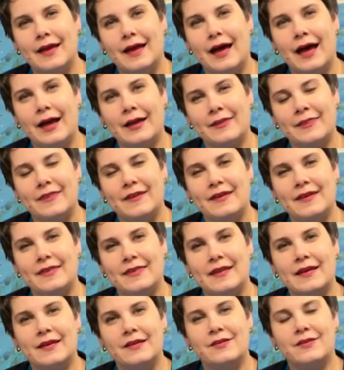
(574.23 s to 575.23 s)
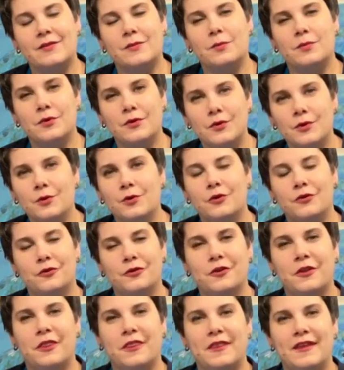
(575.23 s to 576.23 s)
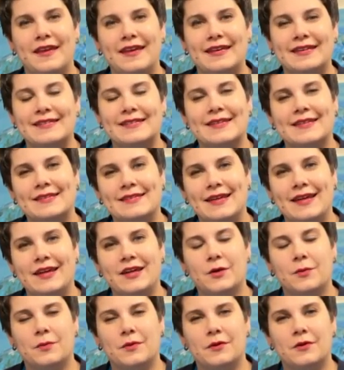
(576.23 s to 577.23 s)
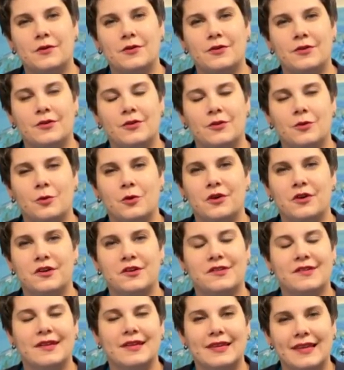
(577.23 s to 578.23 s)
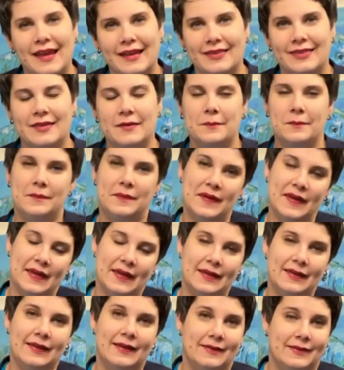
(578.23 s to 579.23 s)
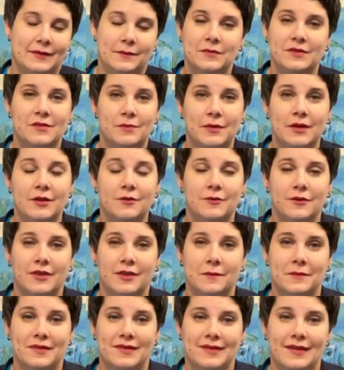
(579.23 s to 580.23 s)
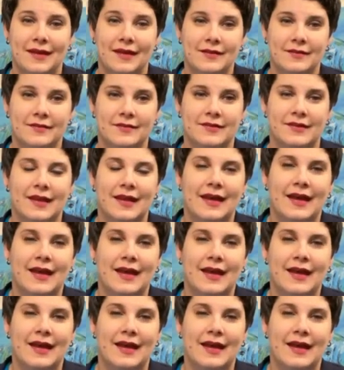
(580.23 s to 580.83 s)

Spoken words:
I think that it's a beautiful thing to take a person's words and let them be, let them speak for themselves.